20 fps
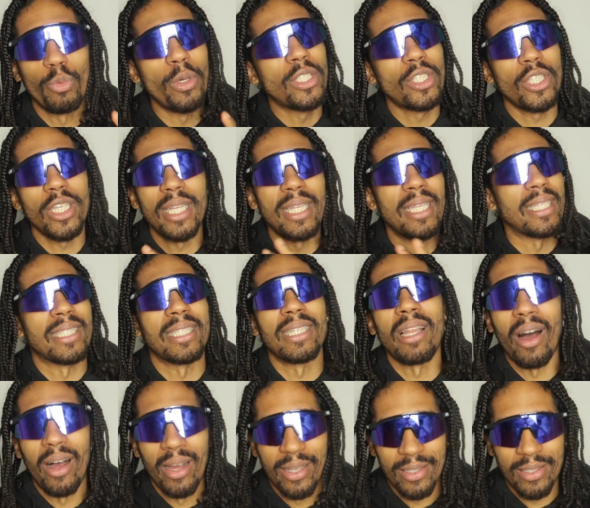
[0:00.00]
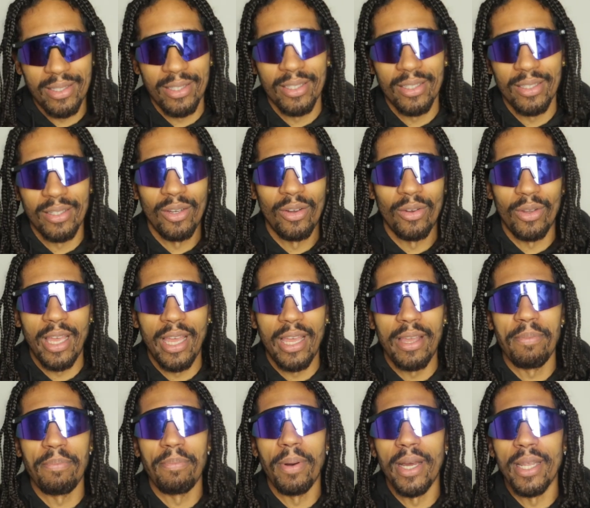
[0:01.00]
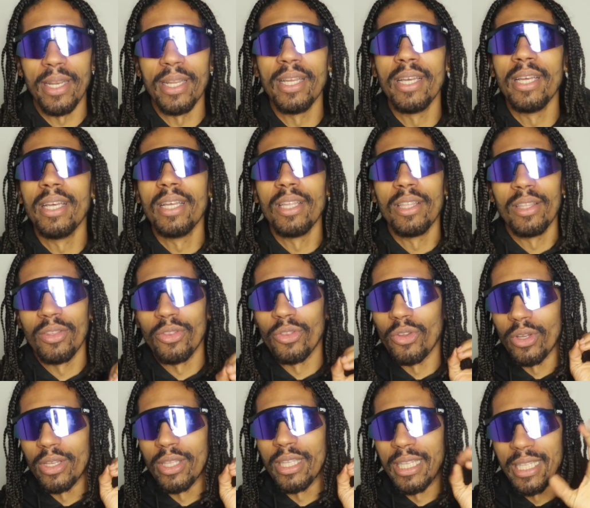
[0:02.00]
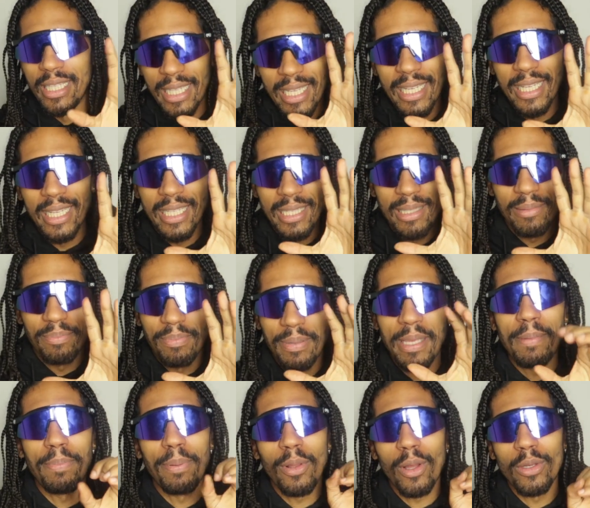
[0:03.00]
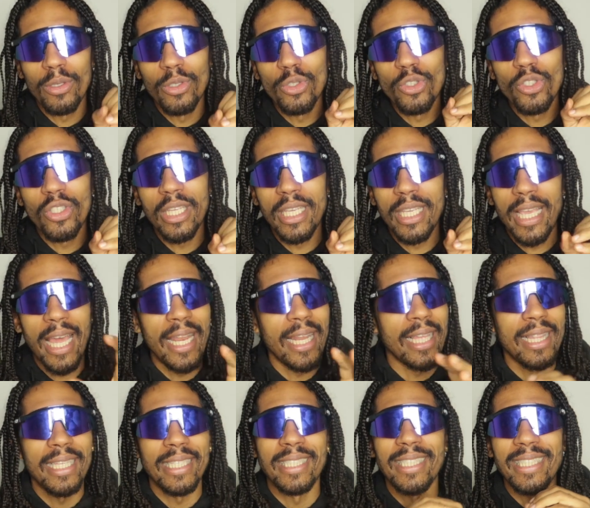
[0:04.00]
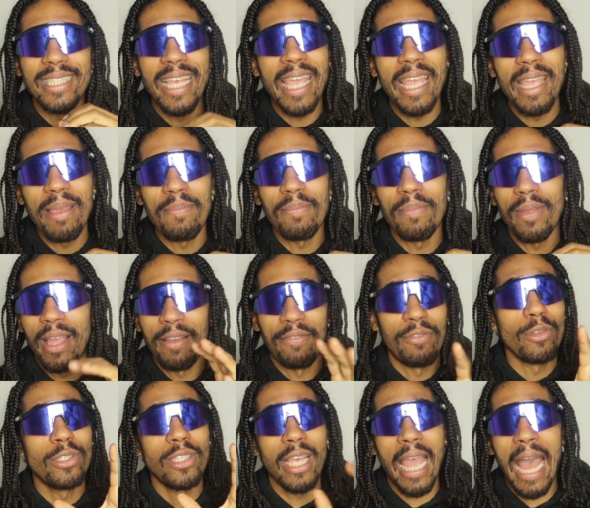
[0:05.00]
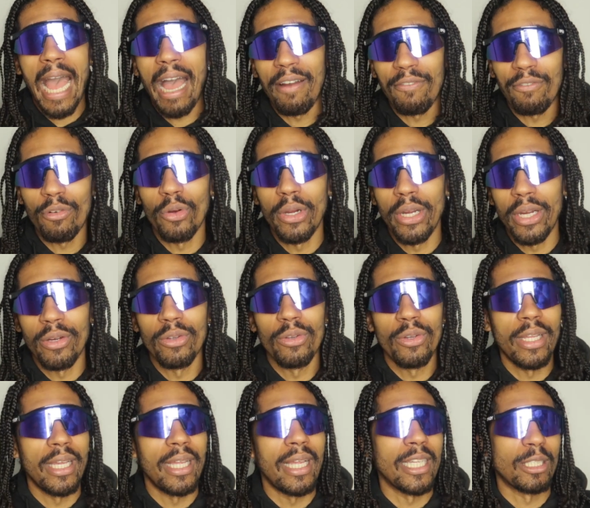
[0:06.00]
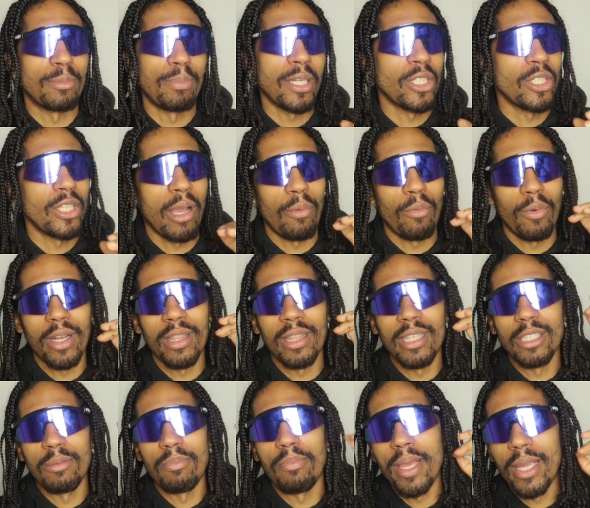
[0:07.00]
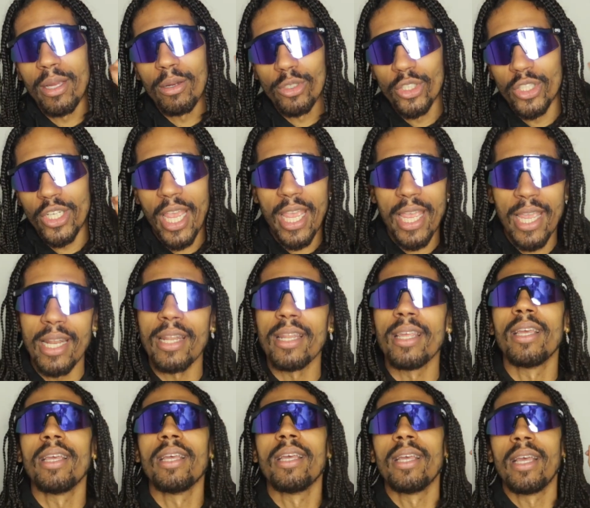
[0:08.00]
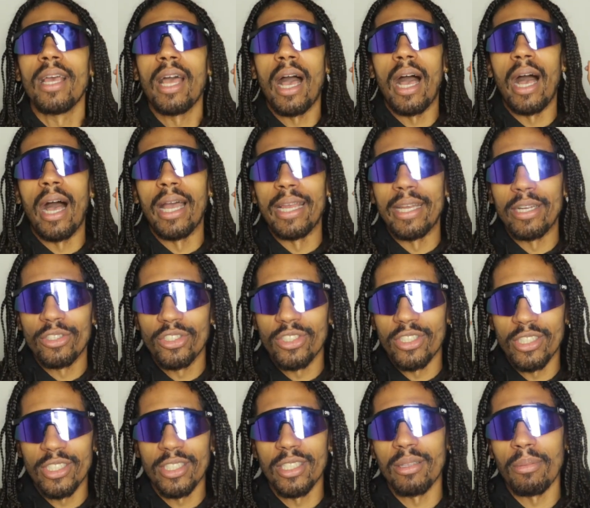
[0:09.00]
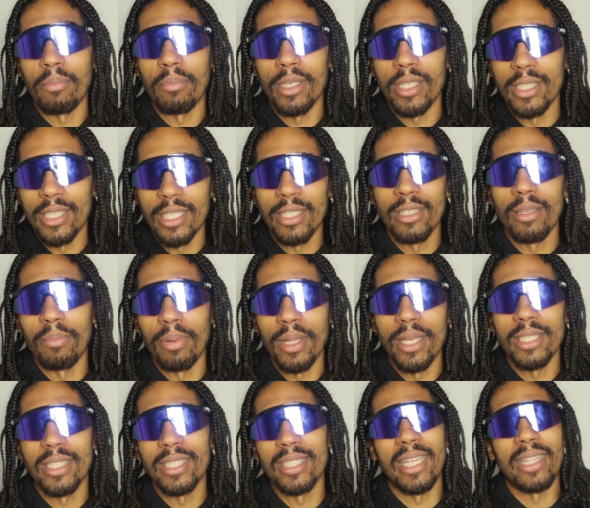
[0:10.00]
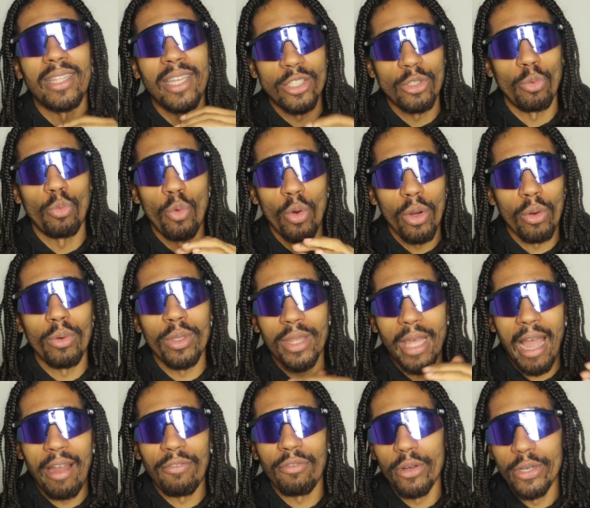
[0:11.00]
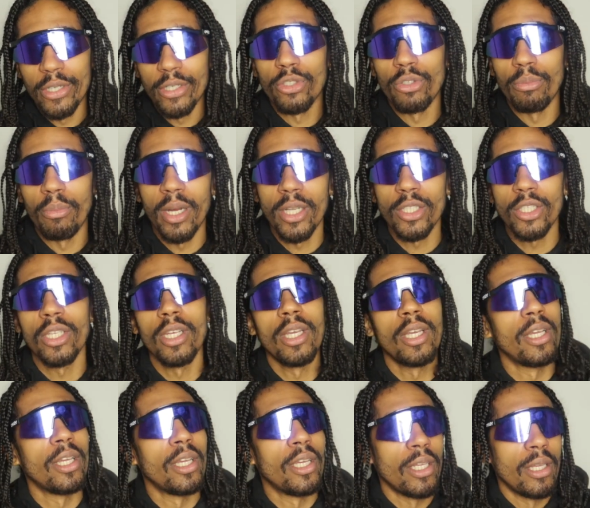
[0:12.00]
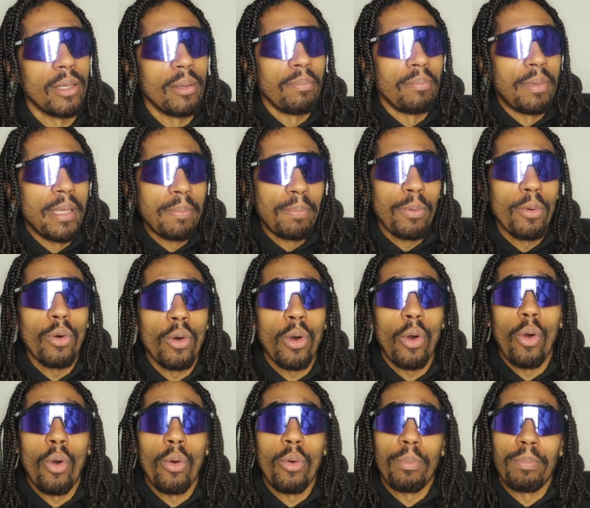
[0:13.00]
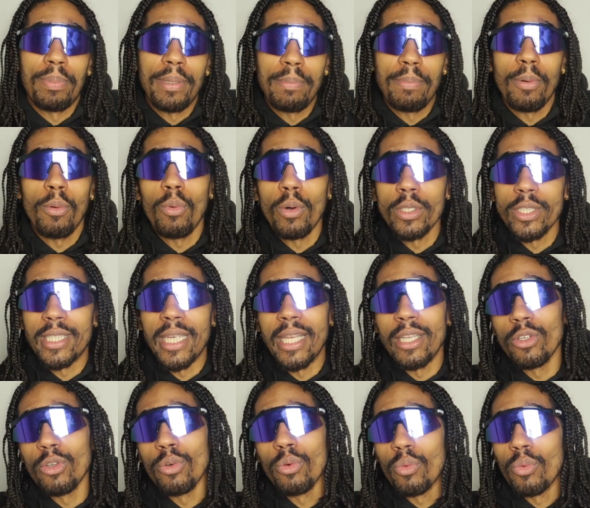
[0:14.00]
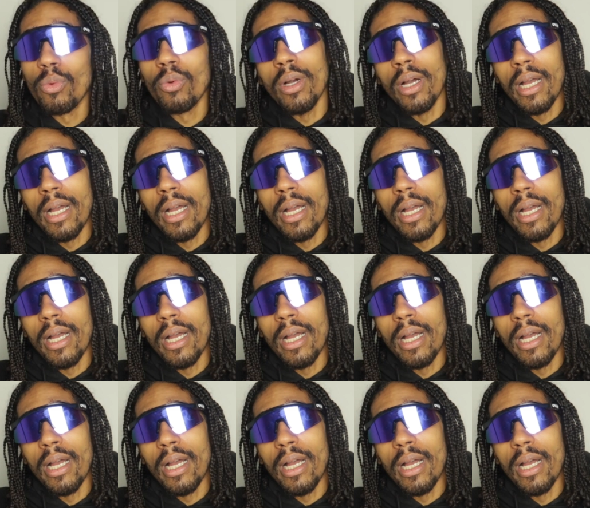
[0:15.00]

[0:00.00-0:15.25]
which it is not, okay? But people are usually getting the same. If you say Afro hair unit, especially at one of these bigger chain hair system places that doesn't work with Afro hair too much, people will send you